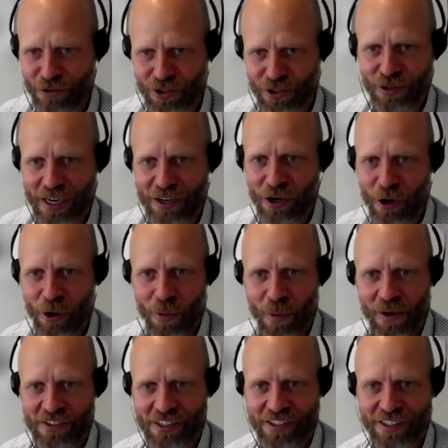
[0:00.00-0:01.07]
I know
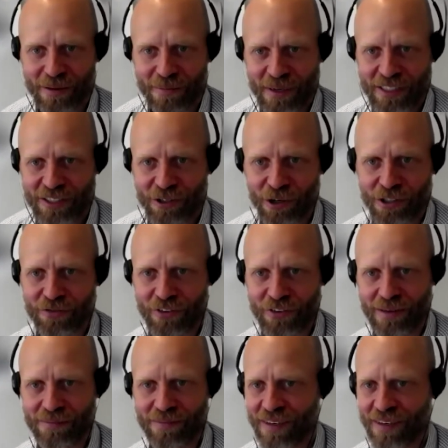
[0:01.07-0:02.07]
what's the best choice for them?